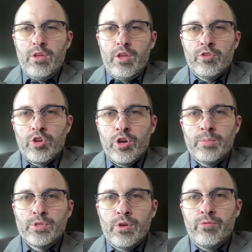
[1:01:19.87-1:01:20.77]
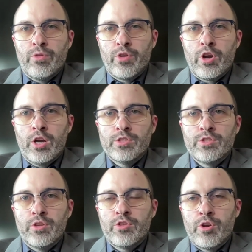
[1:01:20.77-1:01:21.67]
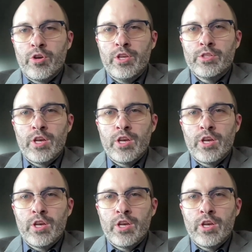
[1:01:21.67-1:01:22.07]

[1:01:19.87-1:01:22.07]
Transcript: in terms of with regards to Turkey's